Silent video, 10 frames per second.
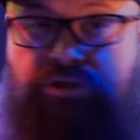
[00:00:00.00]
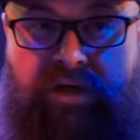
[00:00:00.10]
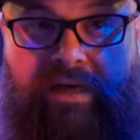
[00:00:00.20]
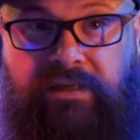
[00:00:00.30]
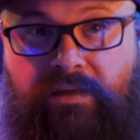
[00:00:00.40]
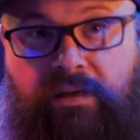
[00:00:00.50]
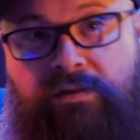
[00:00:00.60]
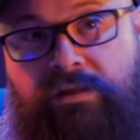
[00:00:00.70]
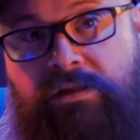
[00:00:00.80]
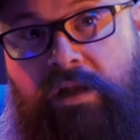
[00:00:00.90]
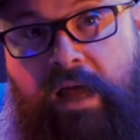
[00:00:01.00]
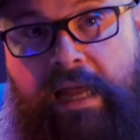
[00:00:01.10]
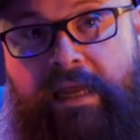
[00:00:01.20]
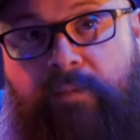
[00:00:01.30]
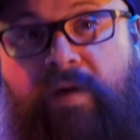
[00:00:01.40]
just
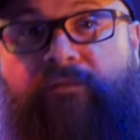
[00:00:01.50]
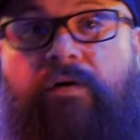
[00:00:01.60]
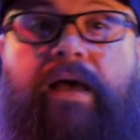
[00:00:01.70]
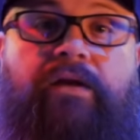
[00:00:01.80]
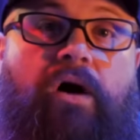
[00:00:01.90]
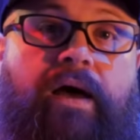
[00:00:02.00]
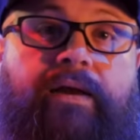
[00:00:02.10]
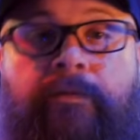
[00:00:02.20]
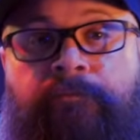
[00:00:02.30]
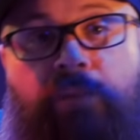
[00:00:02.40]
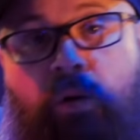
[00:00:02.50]
slightly above head height, I